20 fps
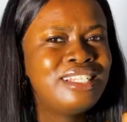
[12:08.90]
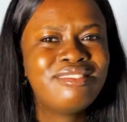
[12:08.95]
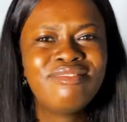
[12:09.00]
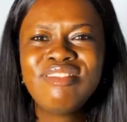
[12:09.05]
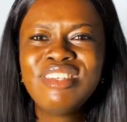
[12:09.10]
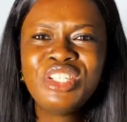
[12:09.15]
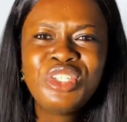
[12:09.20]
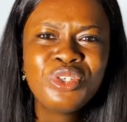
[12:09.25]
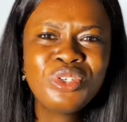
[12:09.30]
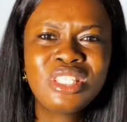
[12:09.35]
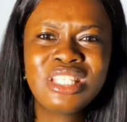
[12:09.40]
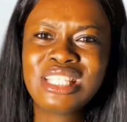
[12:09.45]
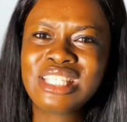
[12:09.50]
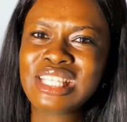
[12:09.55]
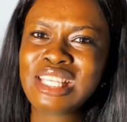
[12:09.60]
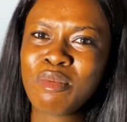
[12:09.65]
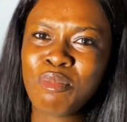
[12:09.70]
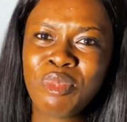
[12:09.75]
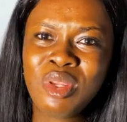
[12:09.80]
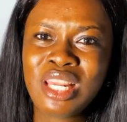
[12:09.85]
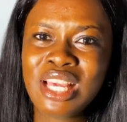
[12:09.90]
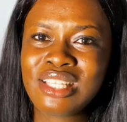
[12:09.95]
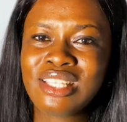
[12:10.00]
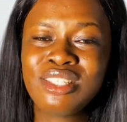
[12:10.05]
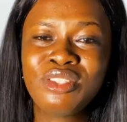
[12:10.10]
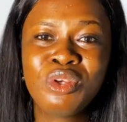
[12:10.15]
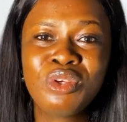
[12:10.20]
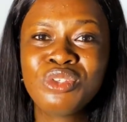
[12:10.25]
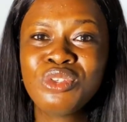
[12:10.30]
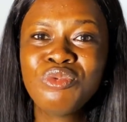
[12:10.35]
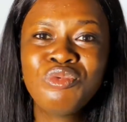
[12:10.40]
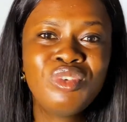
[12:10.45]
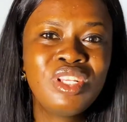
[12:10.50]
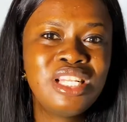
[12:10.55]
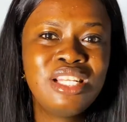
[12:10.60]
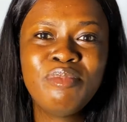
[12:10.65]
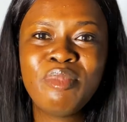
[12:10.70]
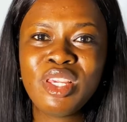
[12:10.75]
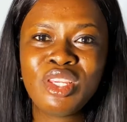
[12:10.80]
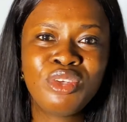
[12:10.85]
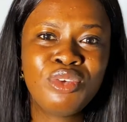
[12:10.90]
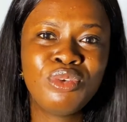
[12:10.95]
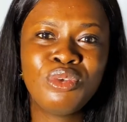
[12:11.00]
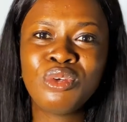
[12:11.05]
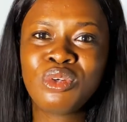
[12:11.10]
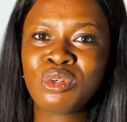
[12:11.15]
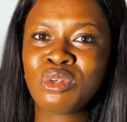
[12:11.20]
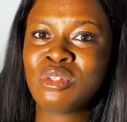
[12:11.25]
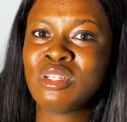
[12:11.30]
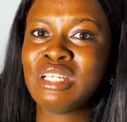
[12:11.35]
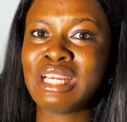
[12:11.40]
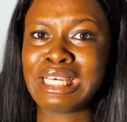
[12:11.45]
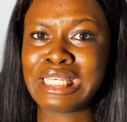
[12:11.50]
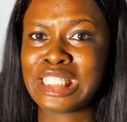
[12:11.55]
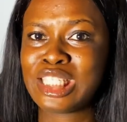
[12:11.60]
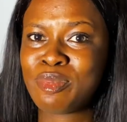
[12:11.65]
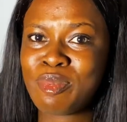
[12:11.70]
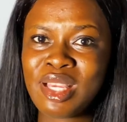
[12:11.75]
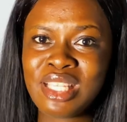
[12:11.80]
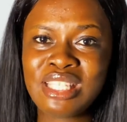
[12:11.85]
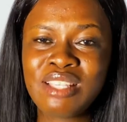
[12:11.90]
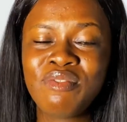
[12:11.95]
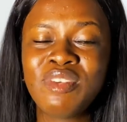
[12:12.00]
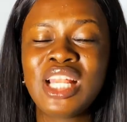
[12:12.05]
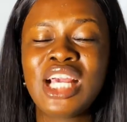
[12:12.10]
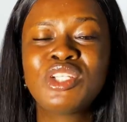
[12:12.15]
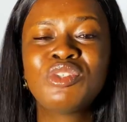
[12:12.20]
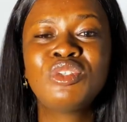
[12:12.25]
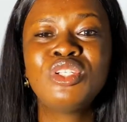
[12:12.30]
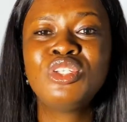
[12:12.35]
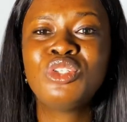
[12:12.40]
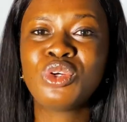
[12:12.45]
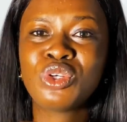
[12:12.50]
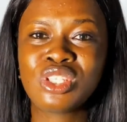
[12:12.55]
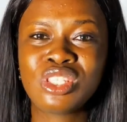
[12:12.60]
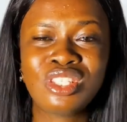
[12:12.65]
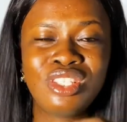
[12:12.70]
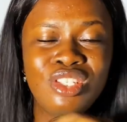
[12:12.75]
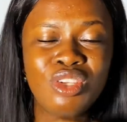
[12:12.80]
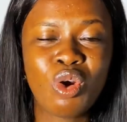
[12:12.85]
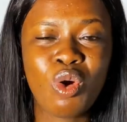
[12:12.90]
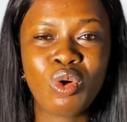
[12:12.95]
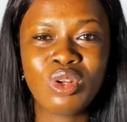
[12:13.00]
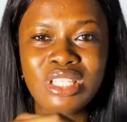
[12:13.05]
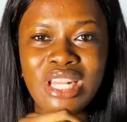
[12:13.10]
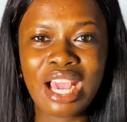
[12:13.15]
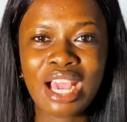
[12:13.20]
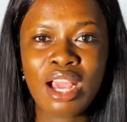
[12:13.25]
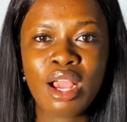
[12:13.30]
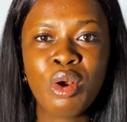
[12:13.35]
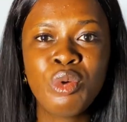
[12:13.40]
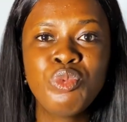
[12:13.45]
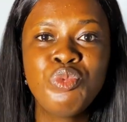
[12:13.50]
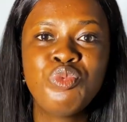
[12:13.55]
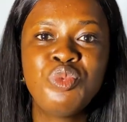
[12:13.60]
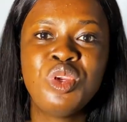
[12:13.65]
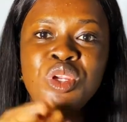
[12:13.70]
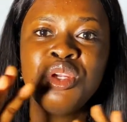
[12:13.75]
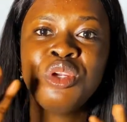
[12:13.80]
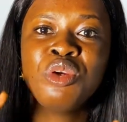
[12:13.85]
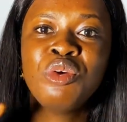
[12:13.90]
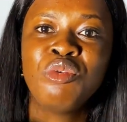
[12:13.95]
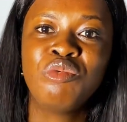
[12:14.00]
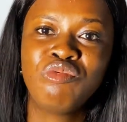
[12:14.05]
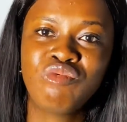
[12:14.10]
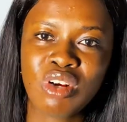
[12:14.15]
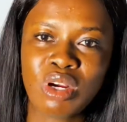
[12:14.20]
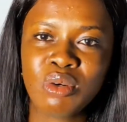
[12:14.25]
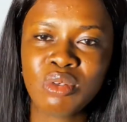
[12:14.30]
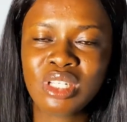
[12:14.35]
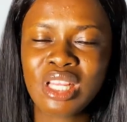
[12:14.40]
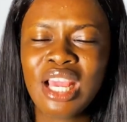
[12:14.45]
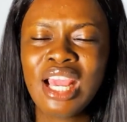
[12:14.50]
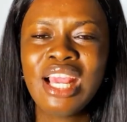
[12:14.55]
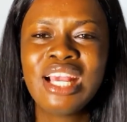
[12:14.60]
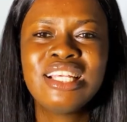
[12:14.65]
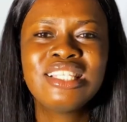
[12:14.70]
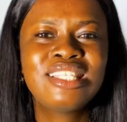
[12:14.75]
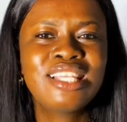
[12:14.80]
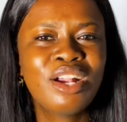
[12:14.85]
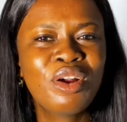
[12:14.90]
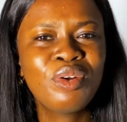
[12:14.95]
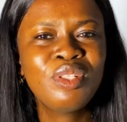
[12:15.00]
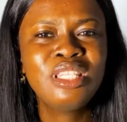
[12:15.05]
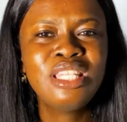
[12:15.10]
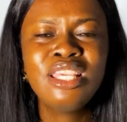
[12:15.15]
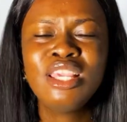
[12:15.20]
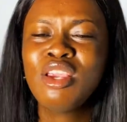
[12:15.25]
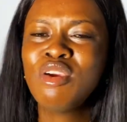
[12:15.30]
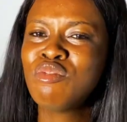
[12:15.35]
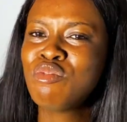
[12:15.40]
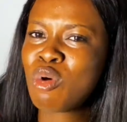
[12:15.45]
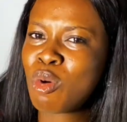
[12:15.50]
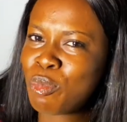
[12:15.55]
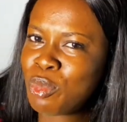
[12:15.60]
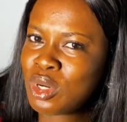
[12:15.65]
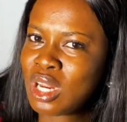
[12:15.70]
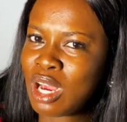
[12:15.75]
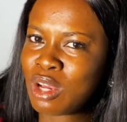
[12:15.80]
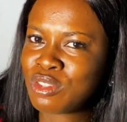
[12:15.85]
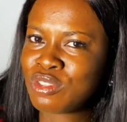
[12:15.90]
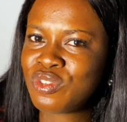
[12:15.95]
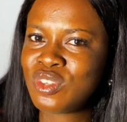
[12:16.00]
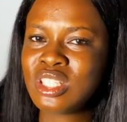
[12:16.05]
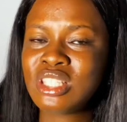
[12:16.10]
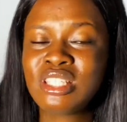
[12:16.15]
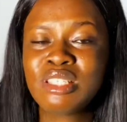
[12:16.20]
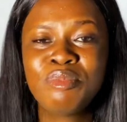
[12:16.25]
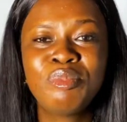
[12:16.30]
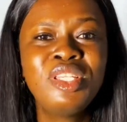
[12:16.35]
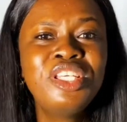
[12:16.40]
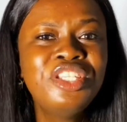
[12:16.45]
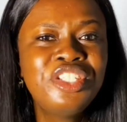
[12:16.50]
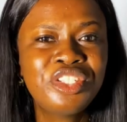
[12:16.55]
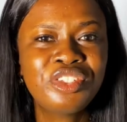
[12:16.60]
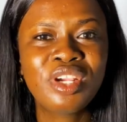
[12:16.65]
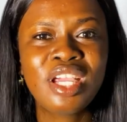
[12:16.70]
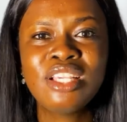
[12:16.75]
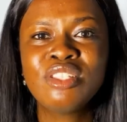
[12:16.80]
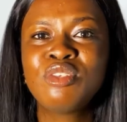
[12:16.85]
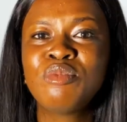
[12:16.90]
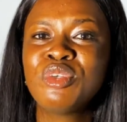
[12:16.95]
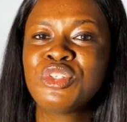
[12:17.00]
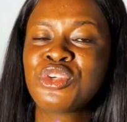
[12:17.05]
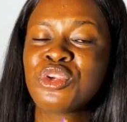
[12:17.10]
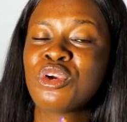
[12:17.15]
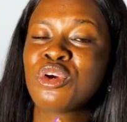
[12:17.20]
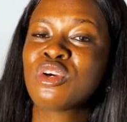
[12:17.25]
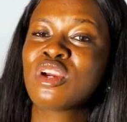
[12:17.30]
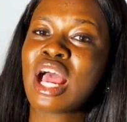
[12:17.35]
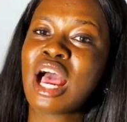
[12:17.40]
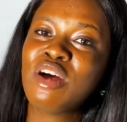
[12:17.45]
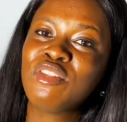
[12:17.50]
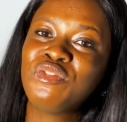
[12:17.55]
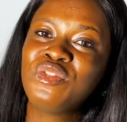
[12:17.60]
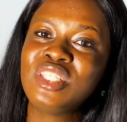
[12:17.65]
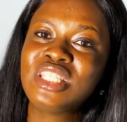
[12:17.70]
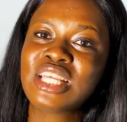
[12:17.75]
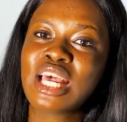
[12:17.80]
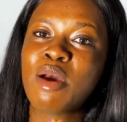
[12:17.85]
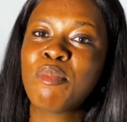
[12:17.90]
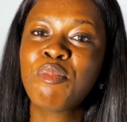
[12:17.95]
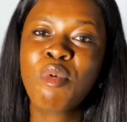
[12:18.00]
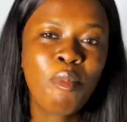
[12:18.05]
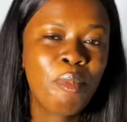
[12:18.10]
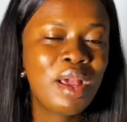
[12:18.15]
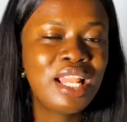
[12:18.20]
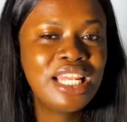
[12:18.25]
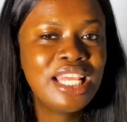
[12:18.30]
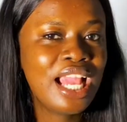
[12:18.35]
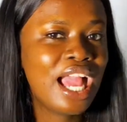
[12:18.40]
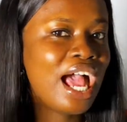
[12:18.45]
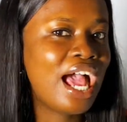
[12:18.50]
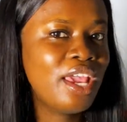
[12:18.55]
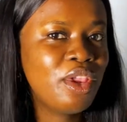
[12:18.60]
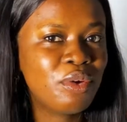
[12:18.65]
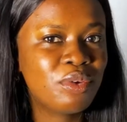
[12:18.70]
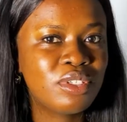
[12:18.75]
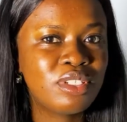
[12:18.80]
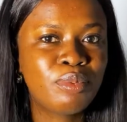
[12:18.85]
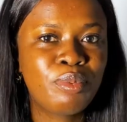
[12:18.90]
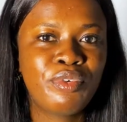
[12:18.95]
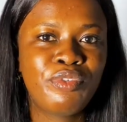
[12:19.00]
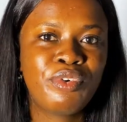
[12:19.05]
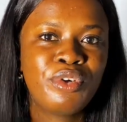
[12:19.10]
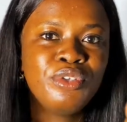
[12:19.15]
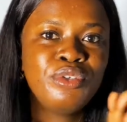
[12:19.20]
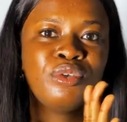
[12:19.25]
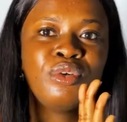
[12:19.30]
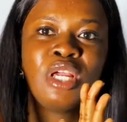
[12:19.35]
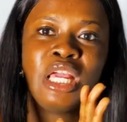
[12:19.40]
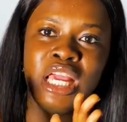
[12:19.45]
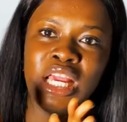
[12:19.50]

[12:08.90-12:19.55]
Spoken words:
Reduce the skimpiness. It doesn't really make you look expensive, it actually does the other way round. Secondly, rumpled outfits. Please try to make sure your outfits are properly ironed before you